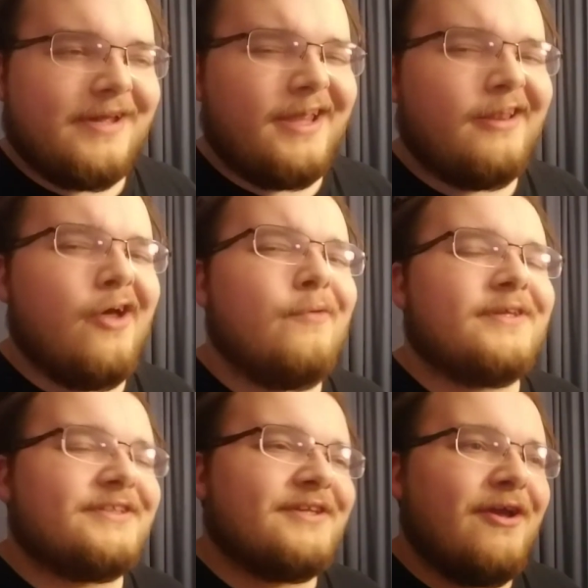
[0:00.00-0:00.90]
Hey
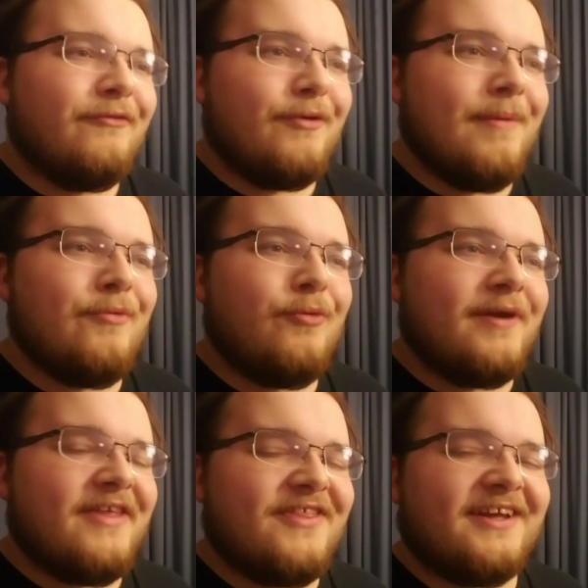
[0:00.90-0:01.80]
Lois, remember when
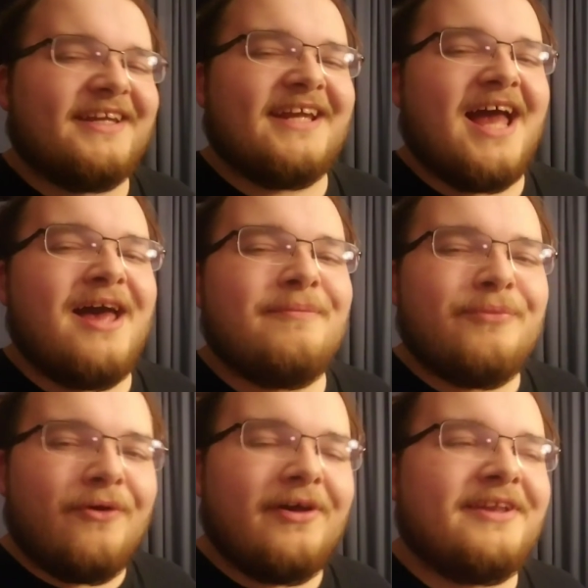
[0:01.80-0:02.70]
I thought God
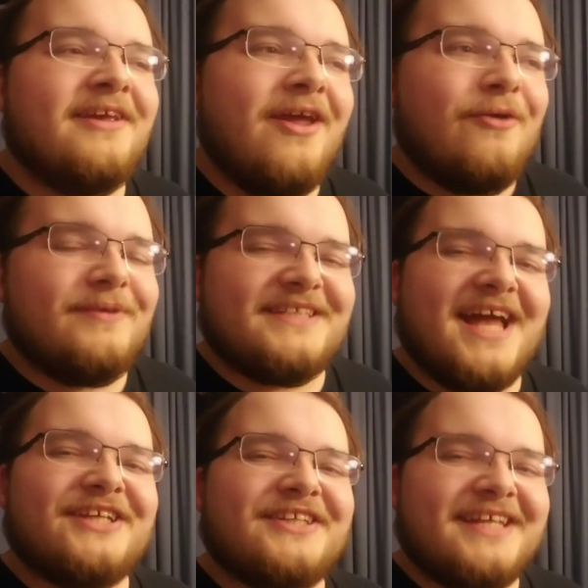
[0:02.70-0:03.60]
Bod was
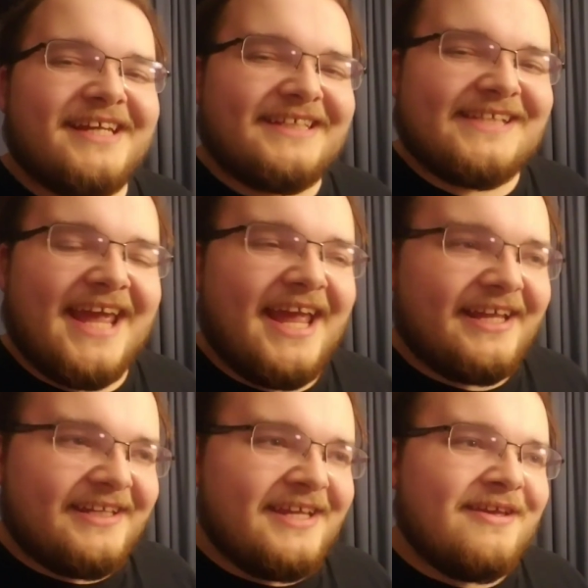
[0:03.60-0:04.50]
actually a
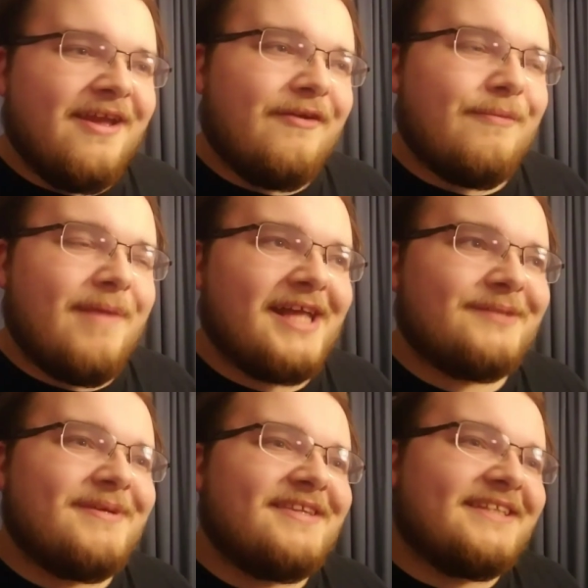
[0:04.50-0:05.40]
candy?
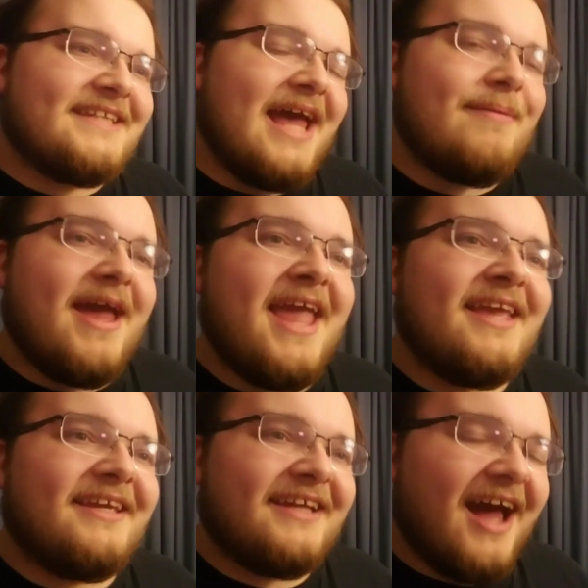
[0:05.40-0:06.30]
Reminds me of the time I
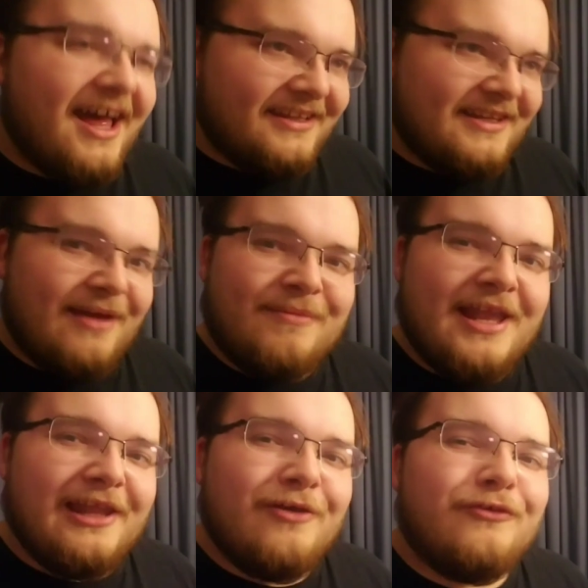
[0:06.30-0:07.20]
ate cotton at my
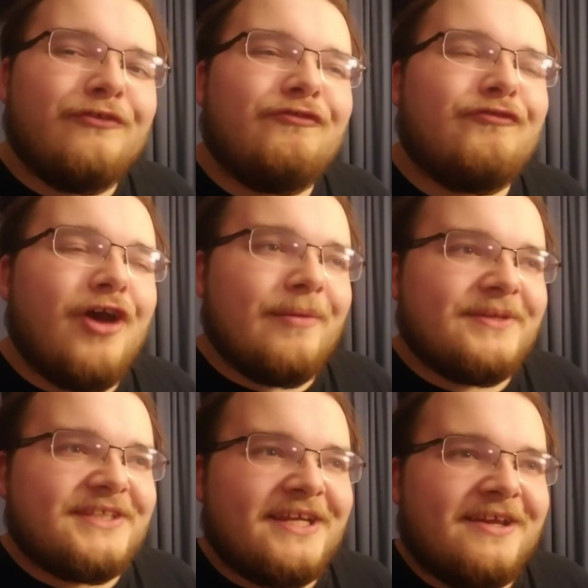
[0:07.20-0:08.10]
local
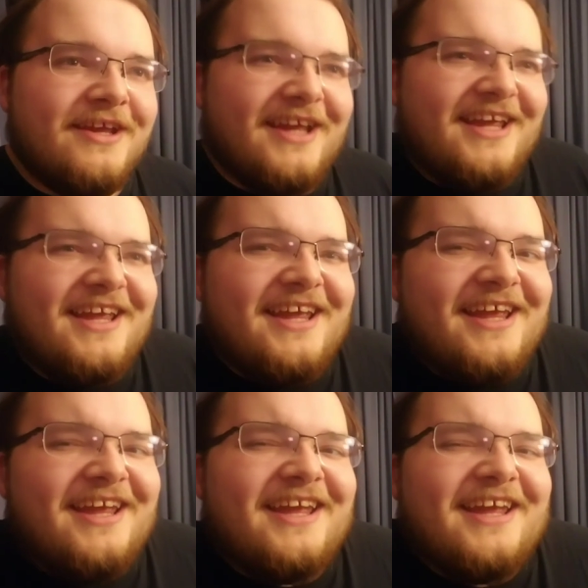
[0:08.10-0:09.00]
pharmacy.
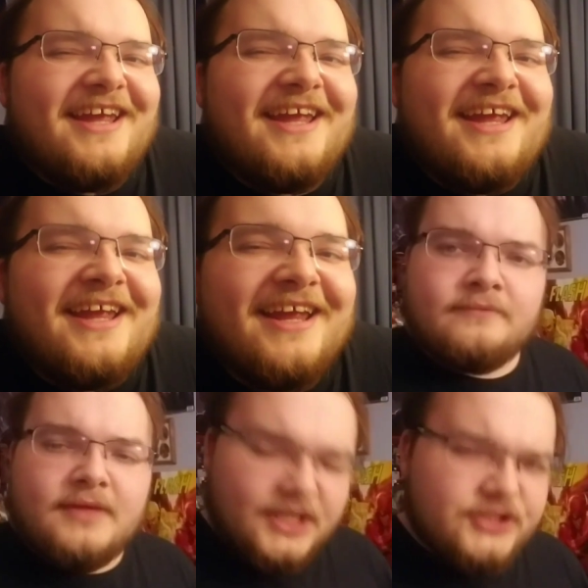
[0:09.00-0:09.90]

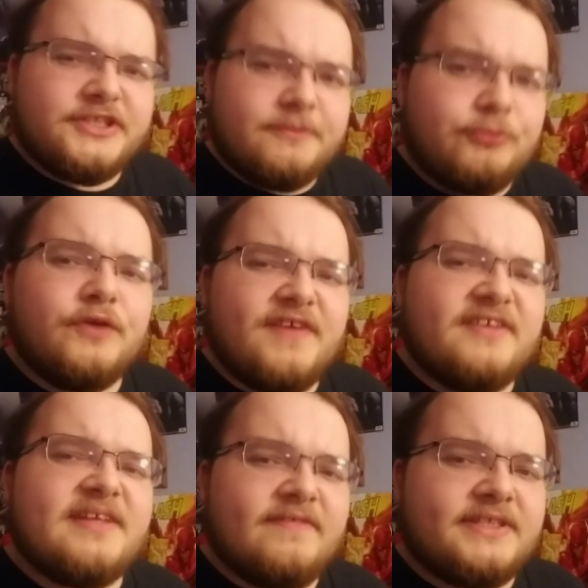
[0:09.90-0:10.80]
And just to prove
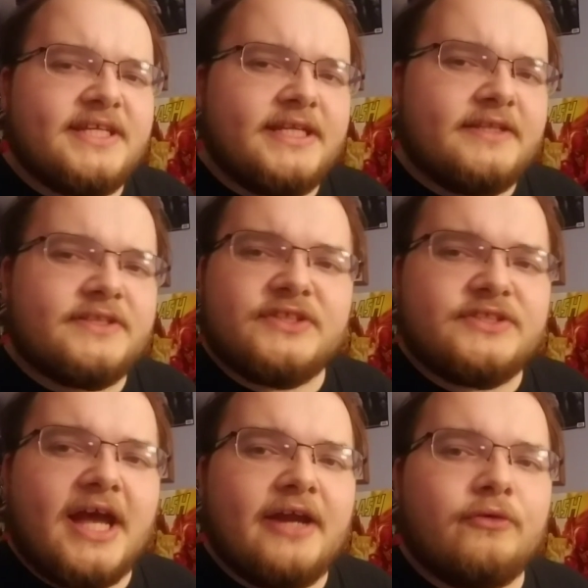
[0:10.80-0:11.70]
how devastating this
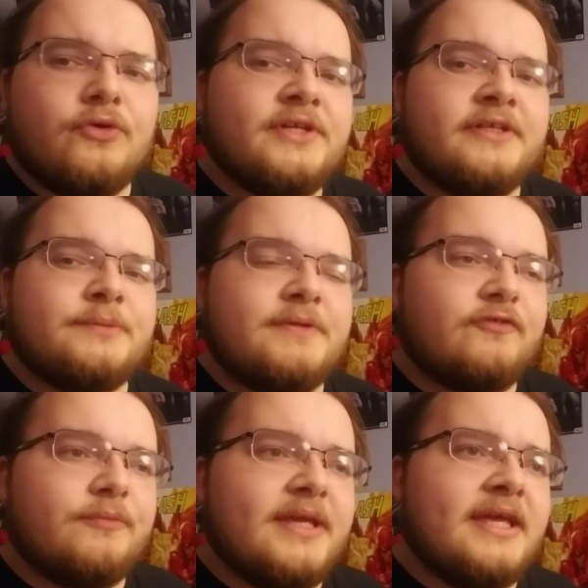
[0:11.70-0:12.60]
entire ordeal has
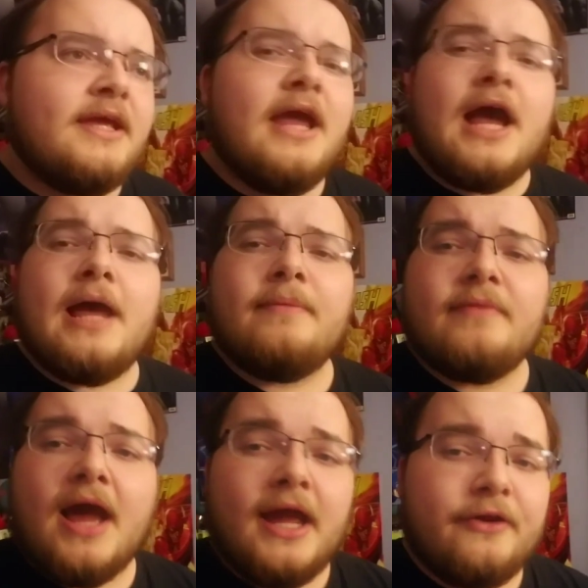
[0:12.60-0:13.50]
been for me,
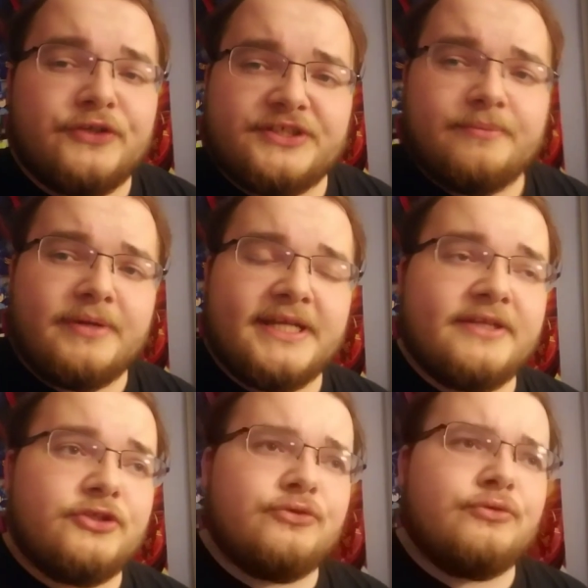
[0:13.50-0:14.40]
I've hired
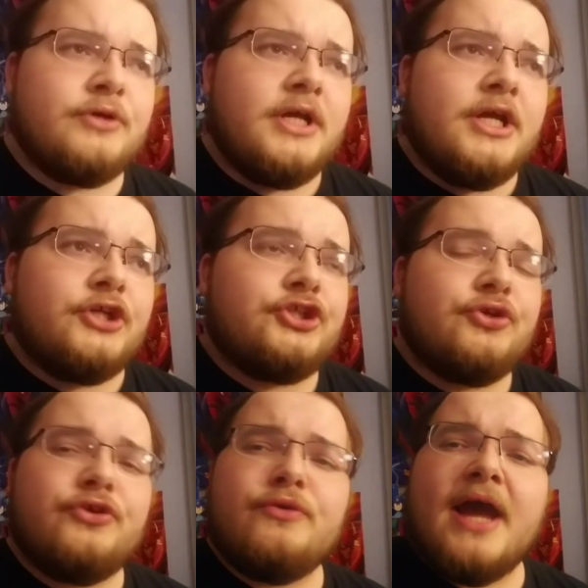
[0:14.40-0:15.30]
somebody to
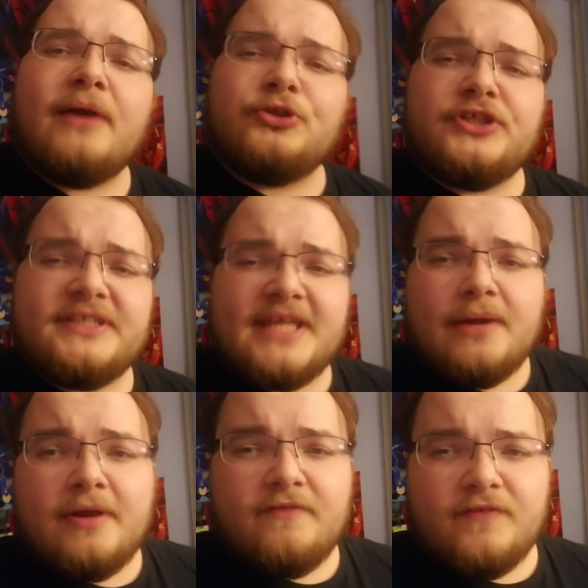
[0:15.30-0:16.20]
show you just
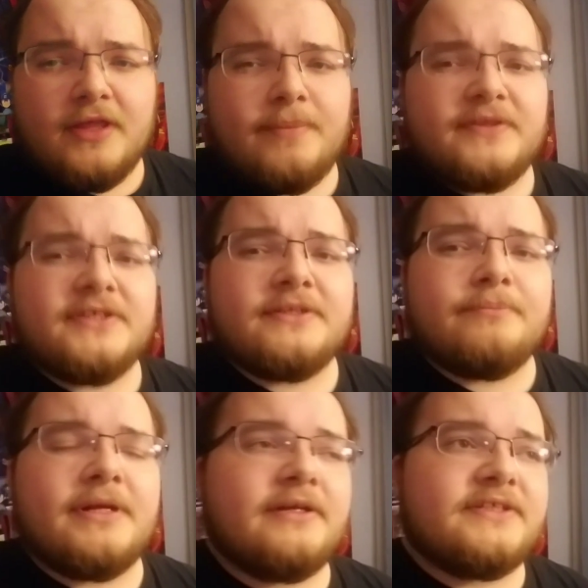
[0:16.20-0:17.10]
how I feel about this
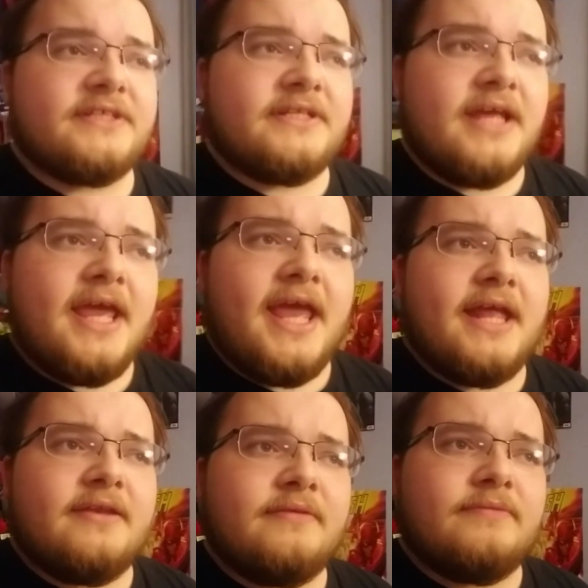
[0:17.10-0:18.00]
comparison
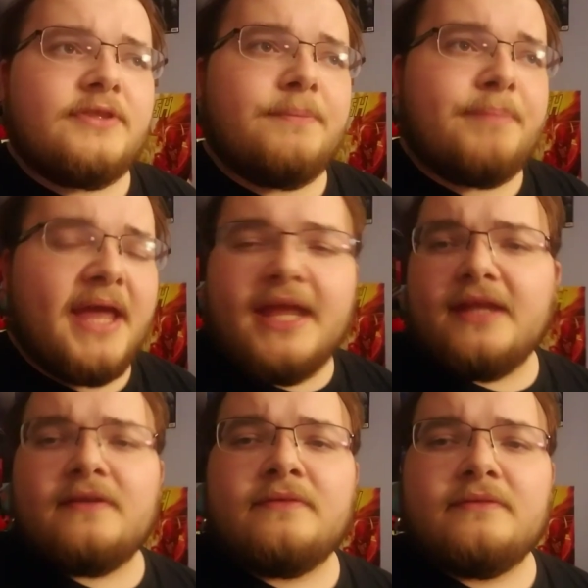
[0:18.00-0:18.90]
and the
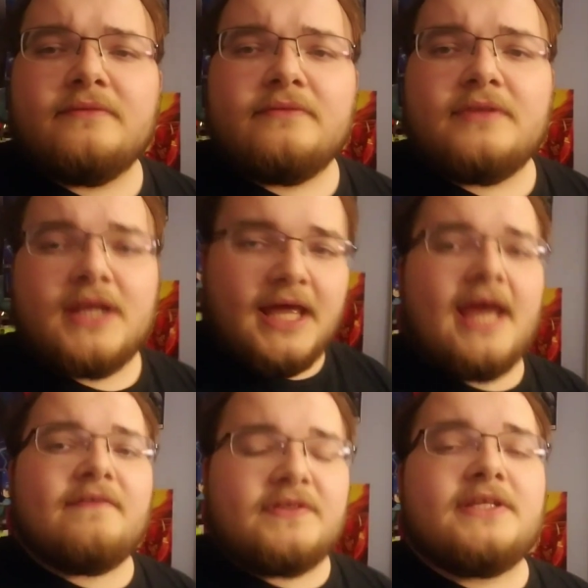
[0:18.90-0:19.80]
pain that I
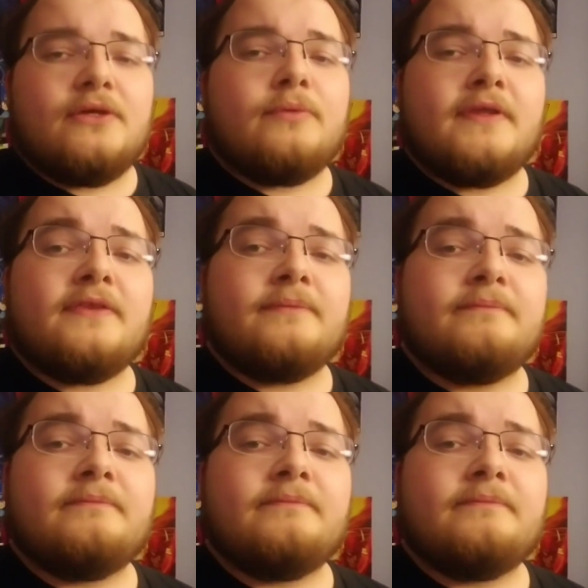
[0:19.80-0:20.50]
have to deal with.